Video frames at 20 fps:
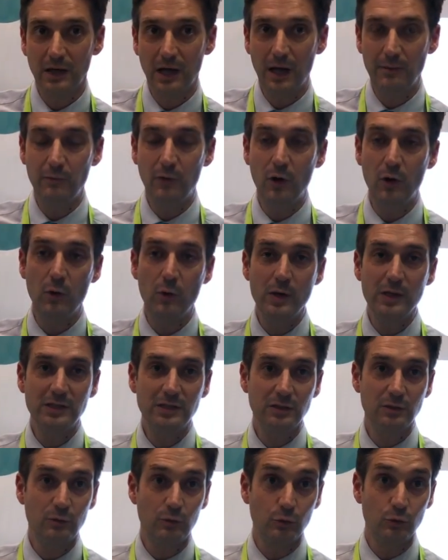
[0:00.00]
I'm always
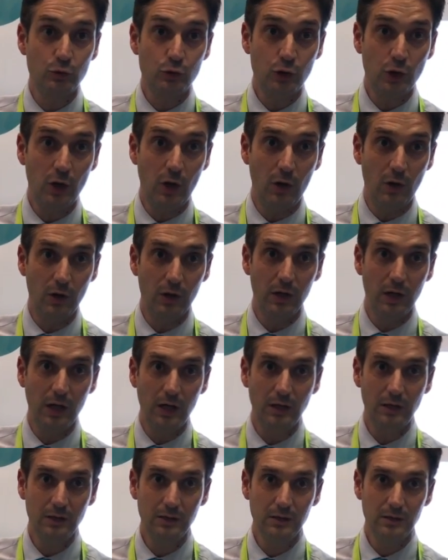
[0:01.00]
in control
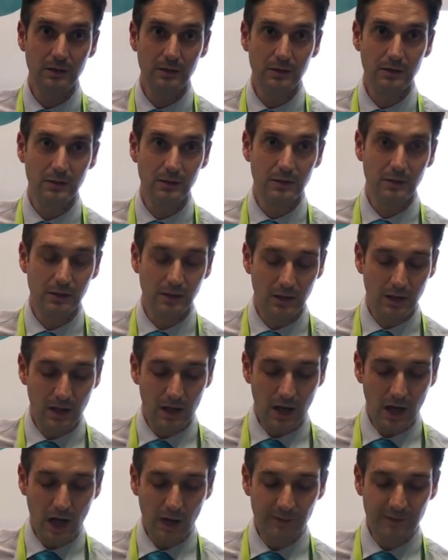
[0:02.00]

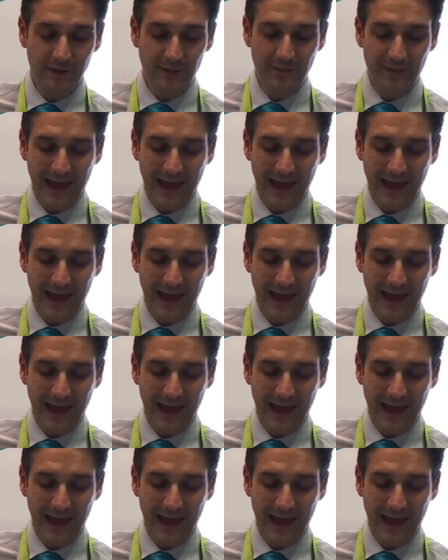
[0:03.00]
of the